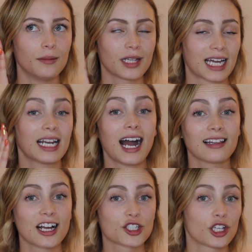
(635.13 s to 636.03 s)
like an
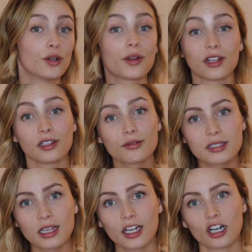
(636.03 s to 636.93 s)
eyelash glue with a
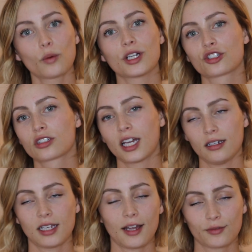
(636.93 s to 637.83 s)
loose glitter, which
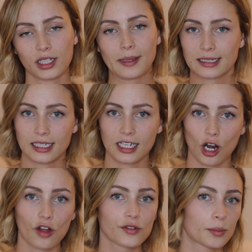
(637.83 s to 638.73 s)
can get really messy and get
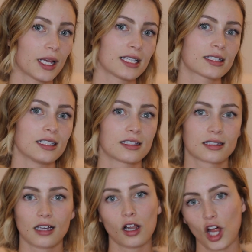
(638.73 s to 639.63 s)
all over the place.
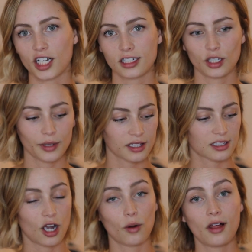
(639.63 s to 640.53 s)
It's a lot to deal with,
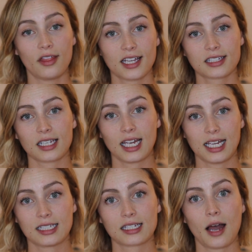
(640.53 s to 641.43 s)
so this
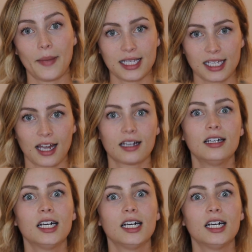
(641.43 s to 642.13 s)
is amazing.